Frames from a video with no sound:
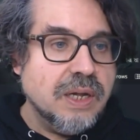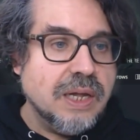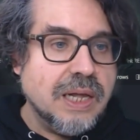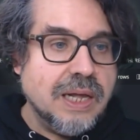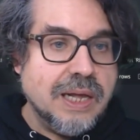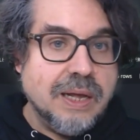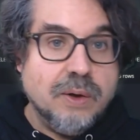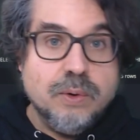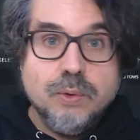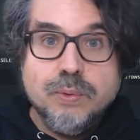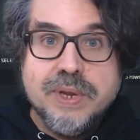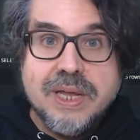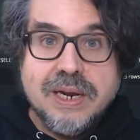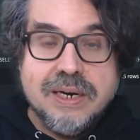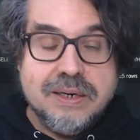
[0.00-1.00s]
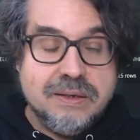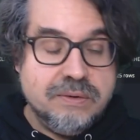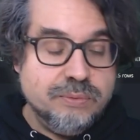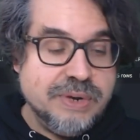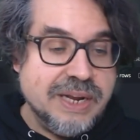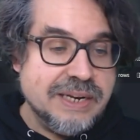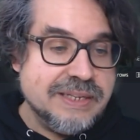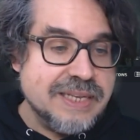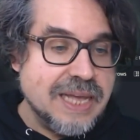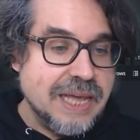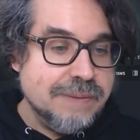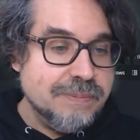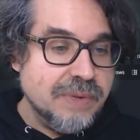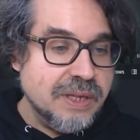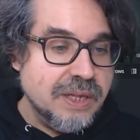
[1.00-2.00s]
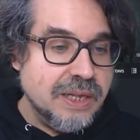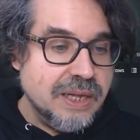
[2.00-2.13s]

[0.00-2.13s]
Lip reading: on real time.